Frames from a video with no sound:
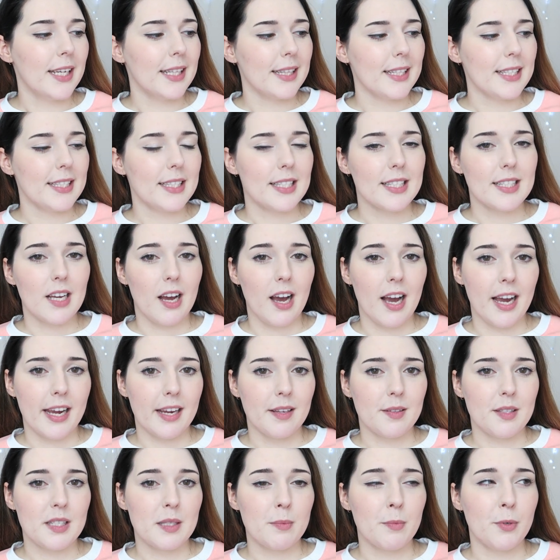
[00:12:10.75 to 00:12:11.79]
This is
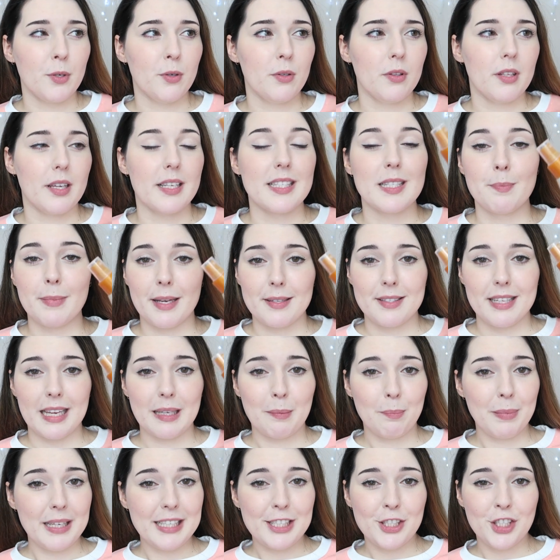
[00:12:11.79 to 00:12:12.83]
Iron Smooth. It smells
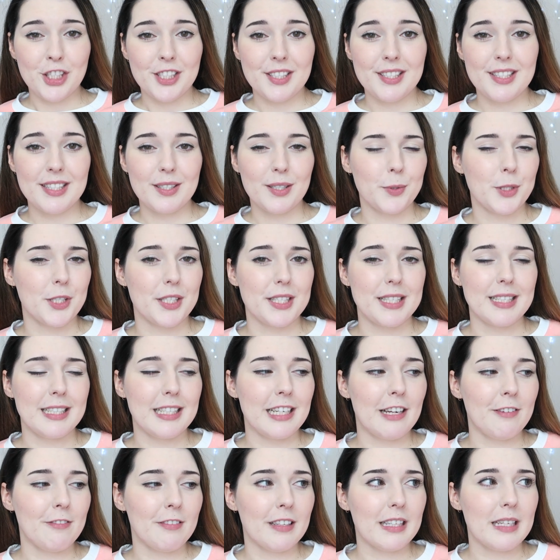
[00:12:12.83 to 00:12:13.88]
like peaches, which is
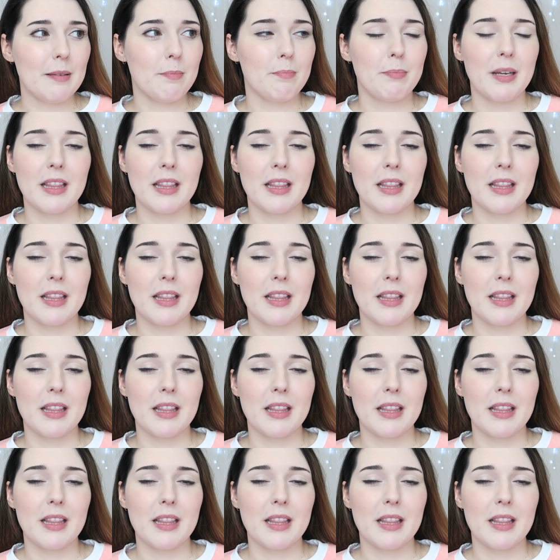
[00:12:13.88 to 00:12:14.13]
lovely,